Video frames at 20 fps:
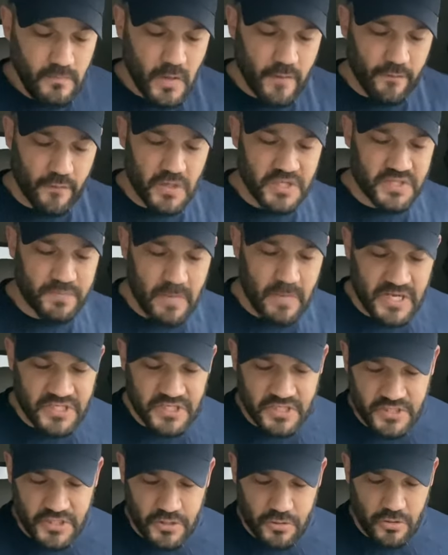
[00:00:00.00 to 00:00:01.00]
For as much
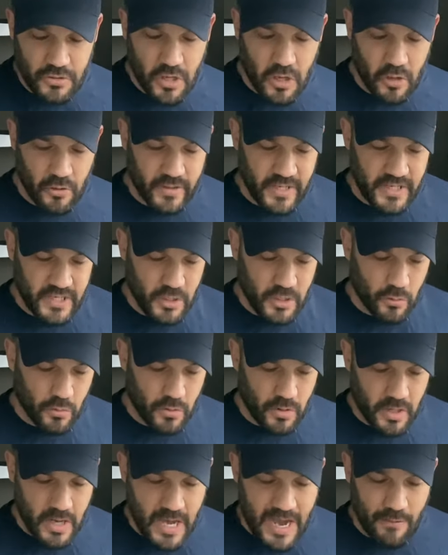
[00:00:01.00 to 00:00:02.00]
as you know that you
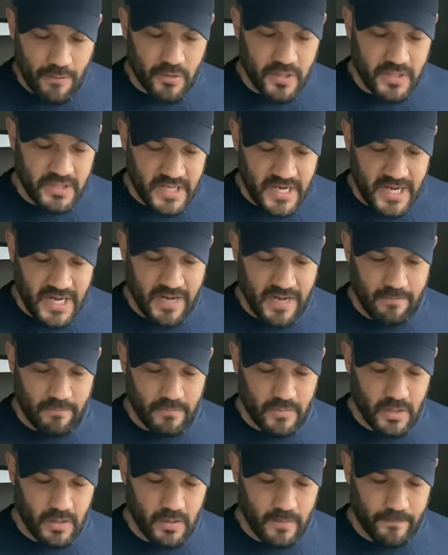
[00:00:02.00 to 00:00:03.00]
were not
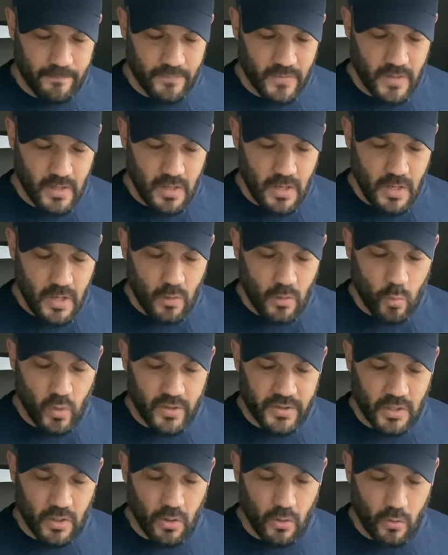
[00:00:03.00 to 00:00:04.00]
redeemed
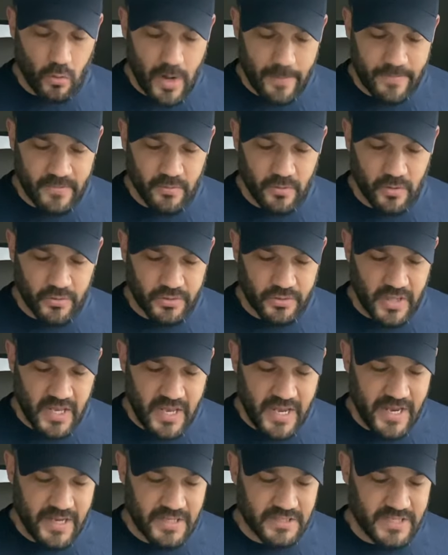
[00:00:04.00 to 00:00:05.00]
with corruptible
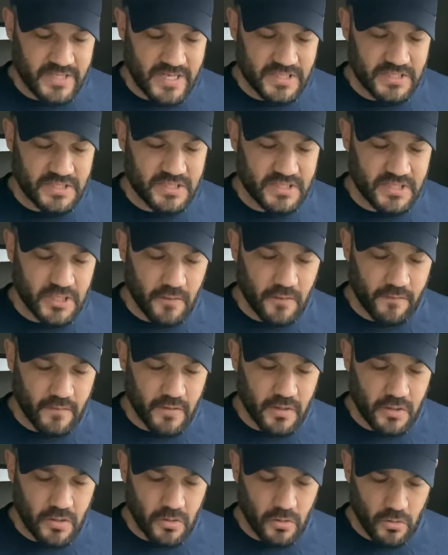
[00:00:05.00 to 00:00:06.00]
things as
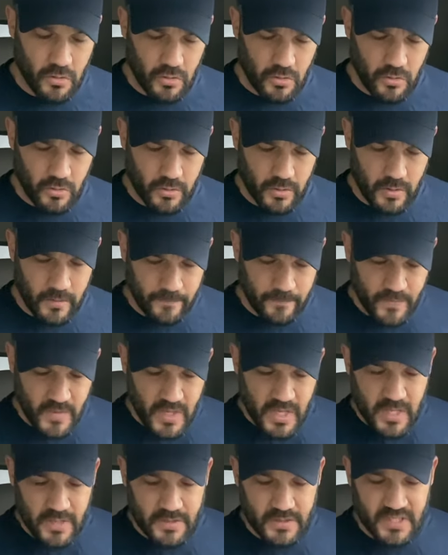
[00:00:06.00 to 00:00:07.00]
silver and gold,
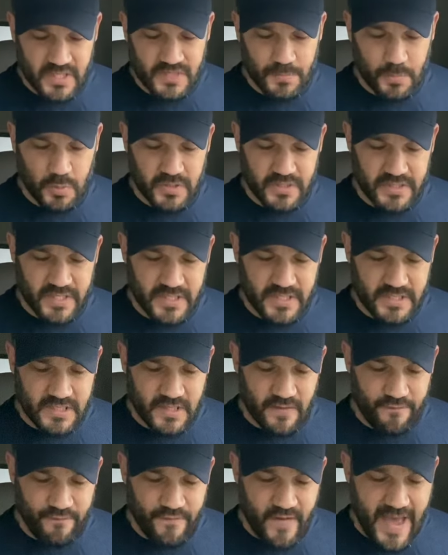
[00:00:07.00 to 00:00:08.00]
this presents
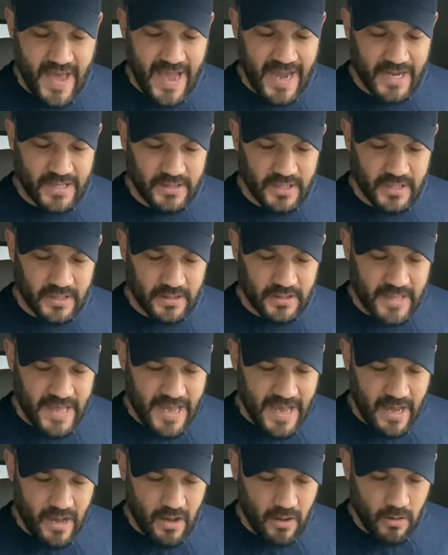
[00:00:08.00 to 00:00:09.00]
the fact that
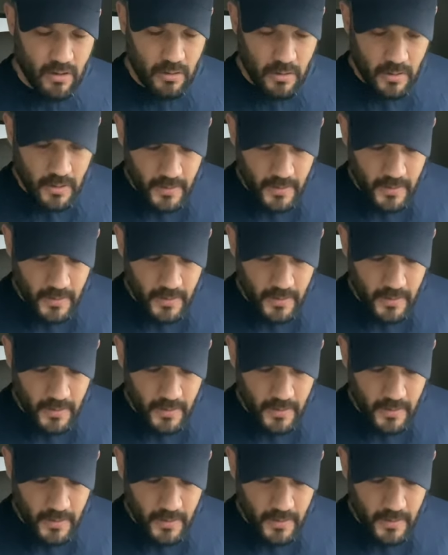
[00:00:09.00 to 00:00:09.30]
thou